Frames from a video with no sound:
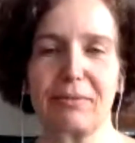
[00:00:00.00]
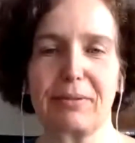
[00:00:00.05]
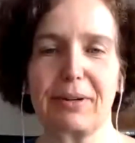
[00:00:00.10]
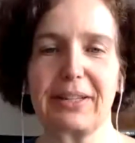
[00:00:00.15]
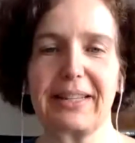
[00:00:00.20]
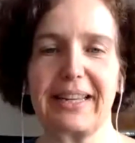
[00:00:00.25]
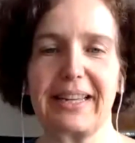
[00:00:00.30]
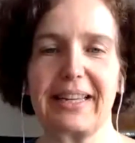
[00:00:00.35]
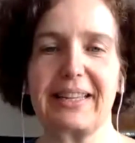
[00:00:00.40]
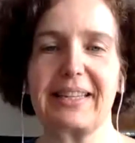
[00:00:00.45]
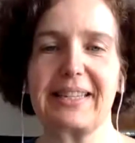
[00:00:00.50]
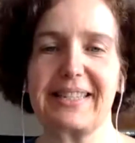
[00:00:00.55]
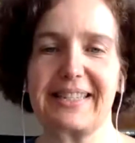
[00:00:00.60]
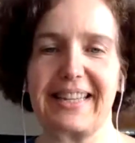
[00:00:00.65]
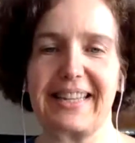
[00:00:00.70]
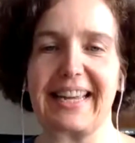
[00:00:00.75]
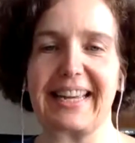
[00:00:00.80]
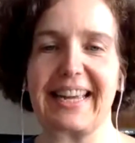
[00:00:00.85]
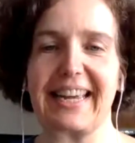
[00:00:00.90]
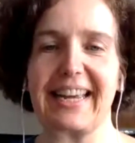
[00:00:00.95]
really
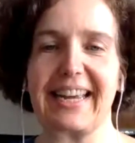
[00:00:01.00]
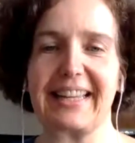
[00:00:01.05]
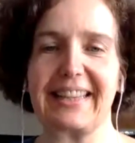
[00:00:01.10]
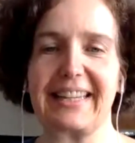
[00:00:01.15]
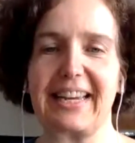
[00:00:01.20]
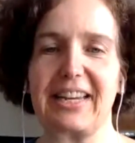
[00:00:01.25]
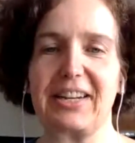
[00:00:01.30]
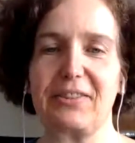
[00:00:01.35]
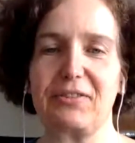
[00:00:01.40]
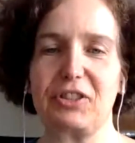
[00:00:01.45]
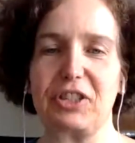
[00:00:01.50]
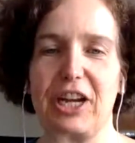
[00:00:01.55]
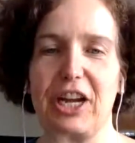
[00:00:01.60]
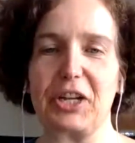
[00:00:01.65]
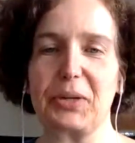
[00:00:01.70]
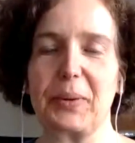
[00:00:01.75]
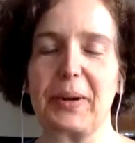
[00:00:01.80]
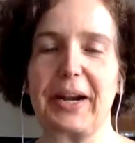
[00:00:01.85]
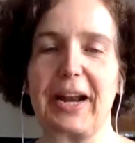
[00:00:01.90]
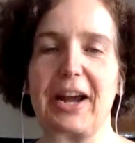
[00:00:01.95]
sinking at the end of
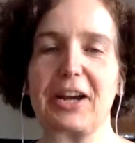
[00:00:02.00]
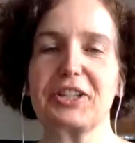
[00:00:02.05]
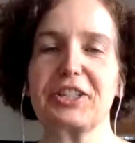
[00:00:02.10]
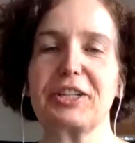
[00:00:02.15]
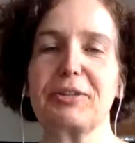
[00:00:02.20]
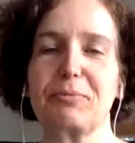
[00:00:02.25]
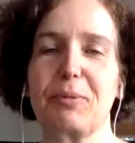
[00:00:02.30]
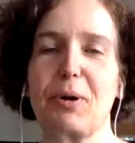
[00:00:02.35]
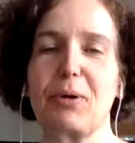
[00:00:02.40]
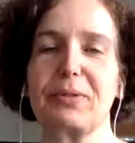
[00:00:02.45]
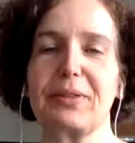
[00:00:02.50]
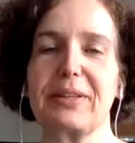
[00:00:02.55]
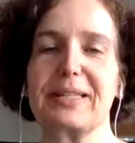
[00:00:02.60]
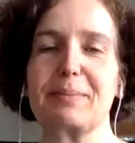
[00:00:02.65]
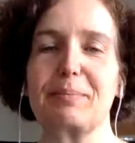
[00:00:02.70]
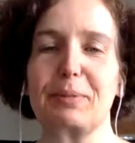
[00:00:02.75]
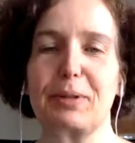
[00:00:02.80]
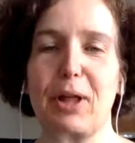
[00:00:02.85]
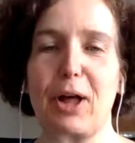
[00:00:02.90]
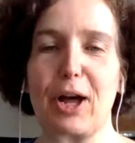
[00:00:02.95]
January, and I actually wrote
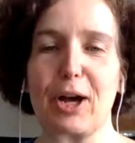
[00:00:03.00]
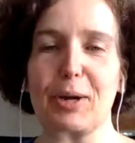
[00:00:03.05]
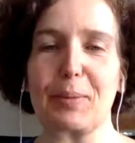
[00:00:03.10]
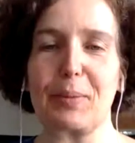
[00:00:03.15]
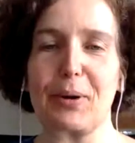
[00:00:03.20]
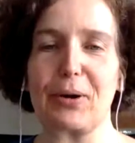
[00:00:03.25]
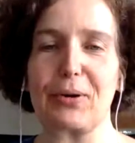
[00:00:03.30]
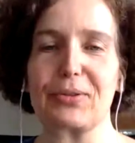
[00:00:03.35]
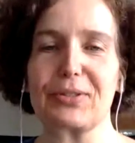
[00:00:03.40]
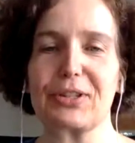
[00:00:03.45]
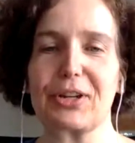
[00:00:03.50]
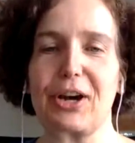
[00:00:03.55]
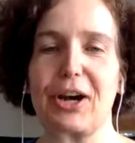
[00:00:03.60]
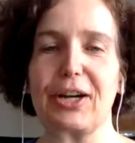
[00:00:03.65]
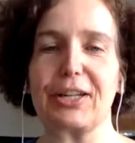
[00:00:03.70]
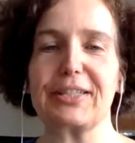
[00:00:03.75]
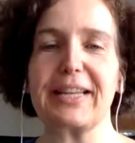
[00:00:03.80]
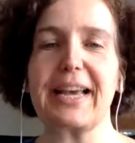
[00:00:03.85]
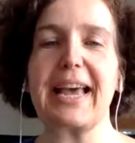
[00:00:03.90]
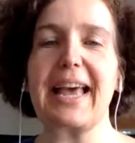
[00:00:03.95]
this blog post
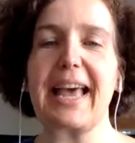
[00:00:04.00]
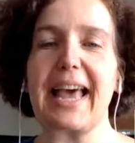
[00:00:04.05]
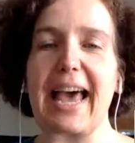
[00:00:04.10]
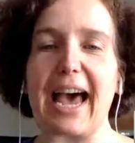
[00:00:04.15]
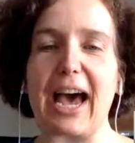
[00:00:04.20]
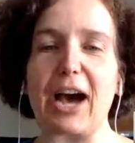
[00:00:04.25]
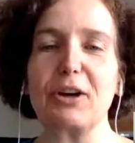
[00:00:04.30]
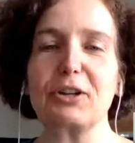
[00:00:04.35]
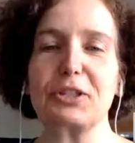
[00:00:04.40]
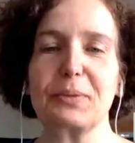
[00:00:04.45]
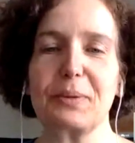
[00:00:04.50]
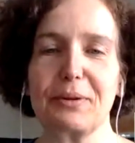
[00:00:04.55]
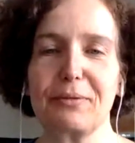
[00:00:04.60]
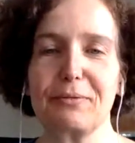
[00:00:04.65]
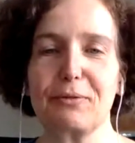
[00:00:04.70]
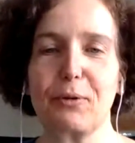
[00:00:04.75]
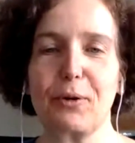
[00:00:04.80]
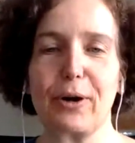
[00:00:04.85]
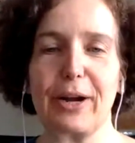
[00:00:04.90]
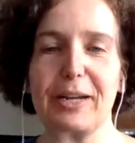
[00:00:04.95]
called How to
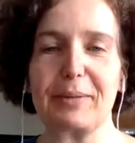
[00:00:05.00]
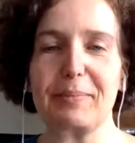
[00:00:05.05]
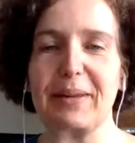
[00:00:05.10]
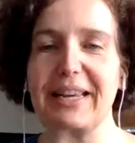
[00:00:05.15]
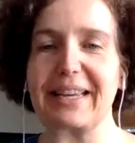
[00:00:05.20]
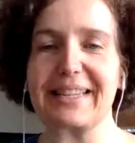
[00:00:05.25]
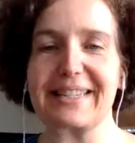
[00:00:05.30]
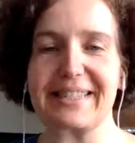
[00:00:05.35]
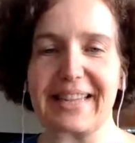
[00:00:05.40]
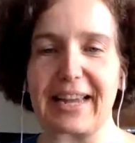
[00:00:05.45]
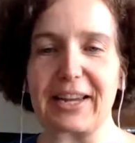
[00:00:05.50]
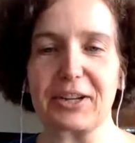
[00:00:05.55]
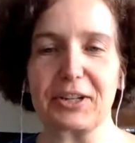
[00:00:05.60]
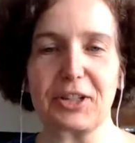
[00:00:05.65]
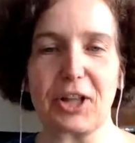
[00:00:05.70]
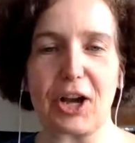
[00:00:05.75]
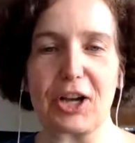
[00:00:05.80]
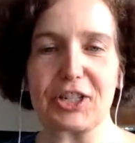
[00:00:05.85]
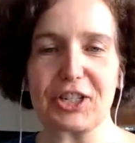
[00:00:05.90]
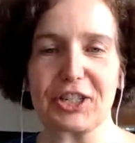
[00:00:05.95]
Avoid Being
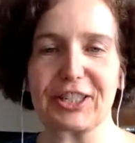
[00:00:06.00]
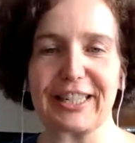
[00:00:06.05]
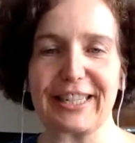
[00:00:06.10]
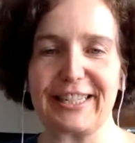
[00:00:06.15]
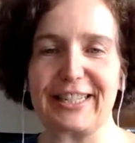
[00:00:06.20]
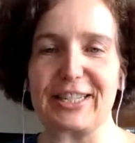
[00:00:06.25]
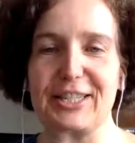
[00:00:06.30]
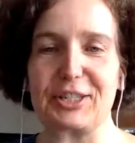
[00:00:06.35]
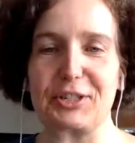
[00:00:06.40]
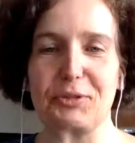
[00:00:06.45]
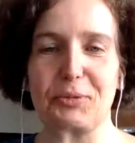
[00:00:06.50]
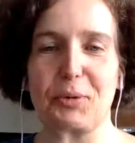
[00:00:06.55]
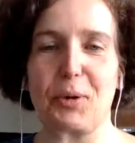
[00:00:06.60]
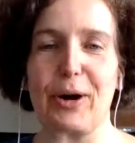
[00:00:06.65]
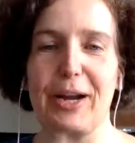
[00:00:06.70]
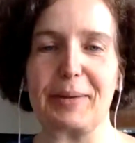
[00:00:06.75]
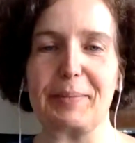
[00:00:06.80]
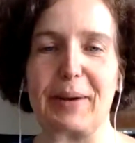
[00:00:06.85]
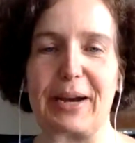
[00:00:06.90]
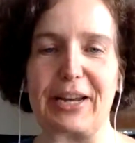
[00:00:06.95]
Psychologically
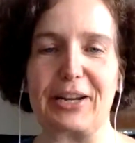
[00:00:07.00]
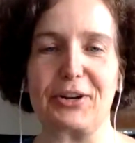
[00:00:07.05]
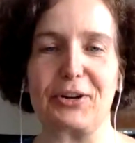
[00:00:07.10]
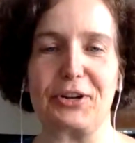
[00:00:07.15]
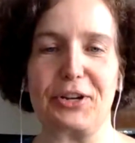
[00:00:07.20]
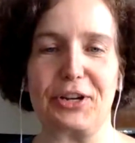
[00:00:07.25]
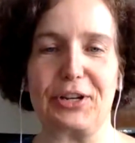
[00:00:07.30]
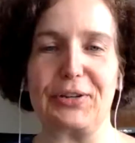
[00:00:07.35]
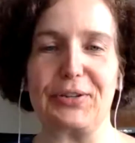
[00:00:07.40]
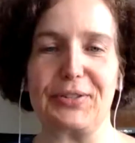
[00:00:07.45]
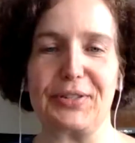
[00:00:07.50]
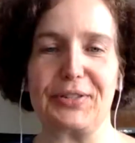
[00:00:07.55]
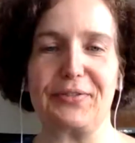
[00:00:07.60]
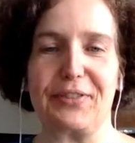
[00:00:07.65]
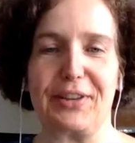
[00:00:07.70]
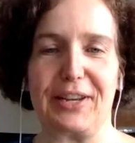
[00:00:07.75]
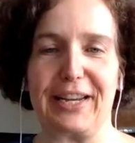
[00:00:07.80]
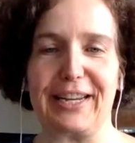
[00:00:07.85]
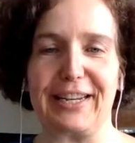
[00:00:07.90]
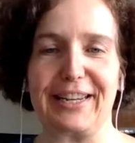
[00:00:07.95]
Destroyed by Your News
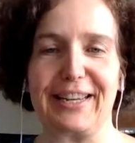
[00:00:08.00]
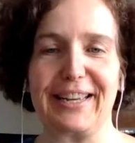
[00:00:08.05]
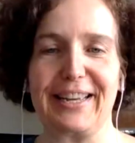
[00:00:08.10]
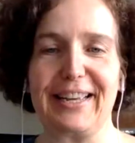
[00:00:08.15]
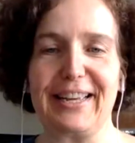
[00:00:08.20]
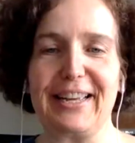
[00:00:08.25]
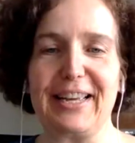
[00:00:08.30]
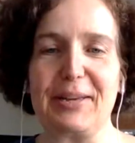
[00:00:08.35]
Feed.